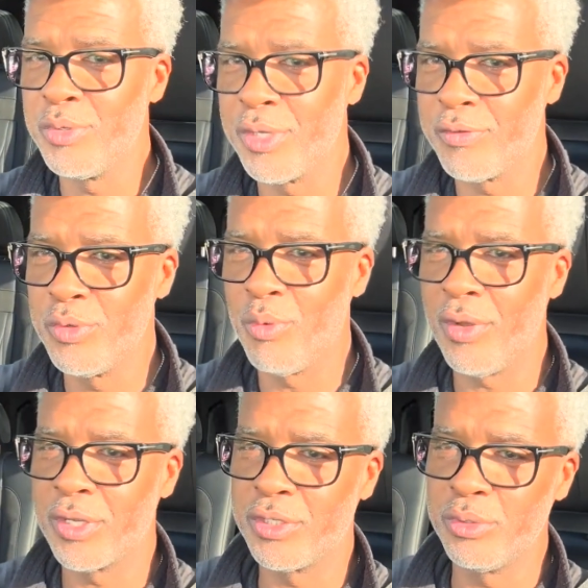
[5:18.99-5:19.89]
if you
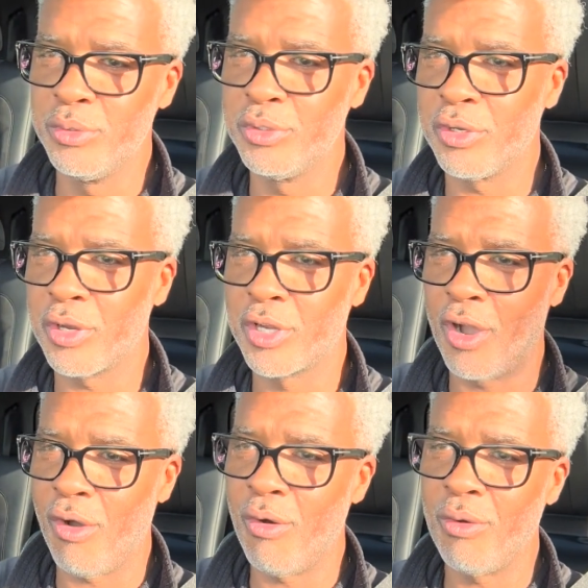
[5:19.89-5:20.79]
want to do your
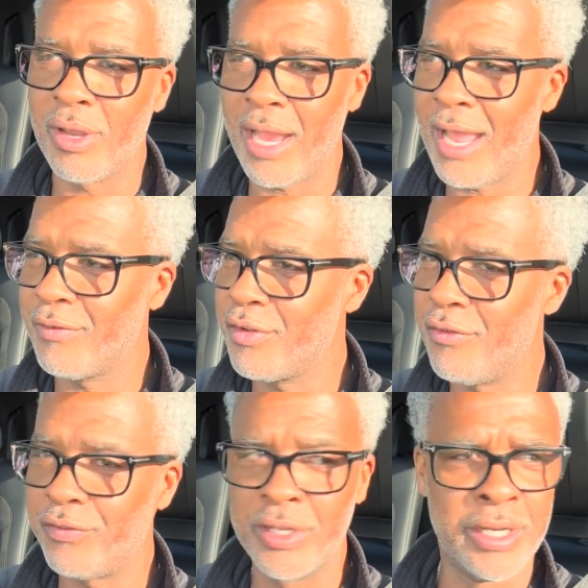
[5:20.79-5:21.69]
goal or have your
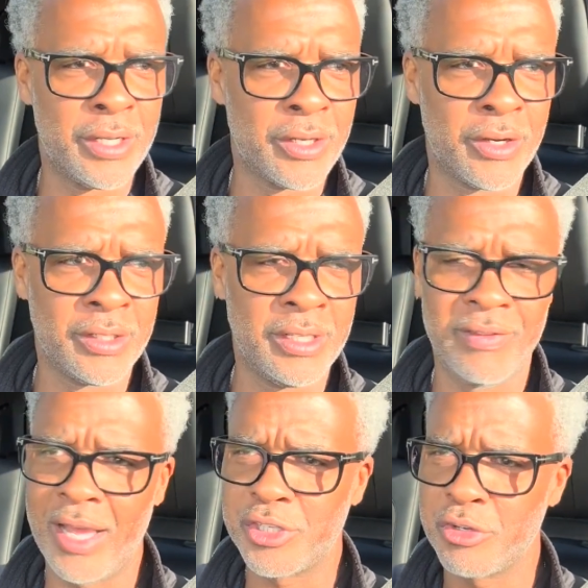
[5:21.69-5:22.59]
fun or live
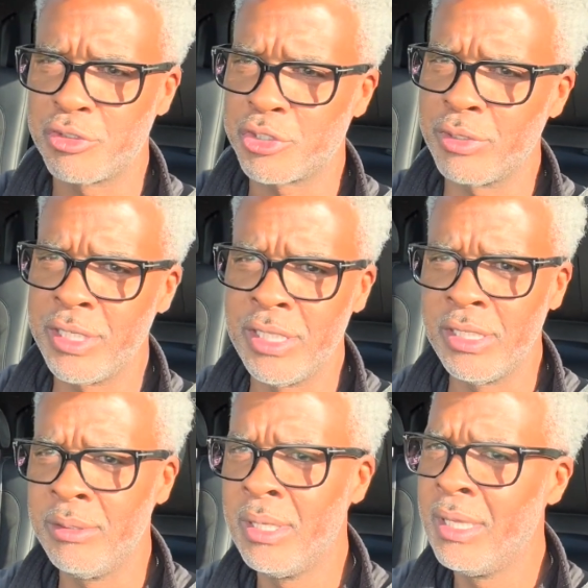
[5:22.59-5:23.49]
out your
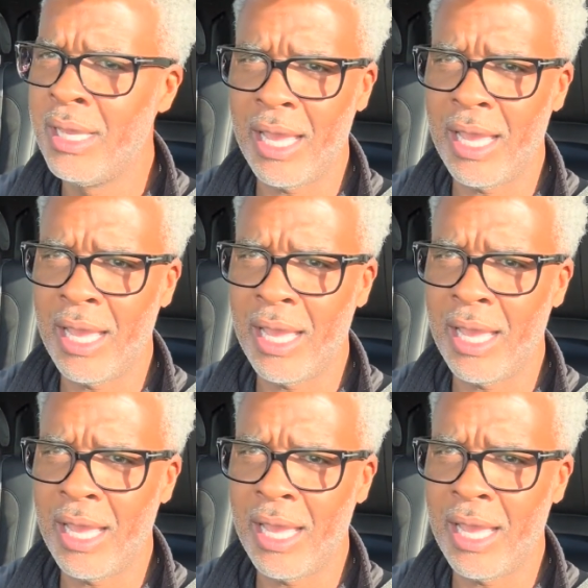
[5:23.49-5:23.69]
dream,